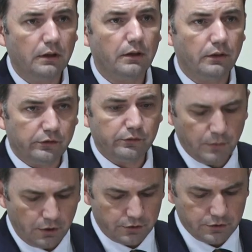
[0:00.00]
This
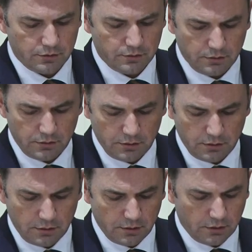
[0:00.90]
March,
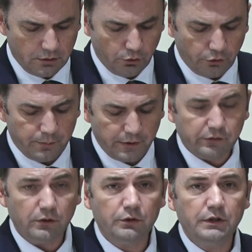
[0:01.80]
North
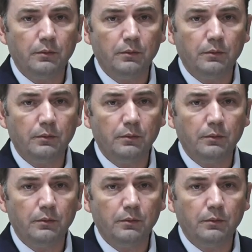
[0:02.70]
Macedonia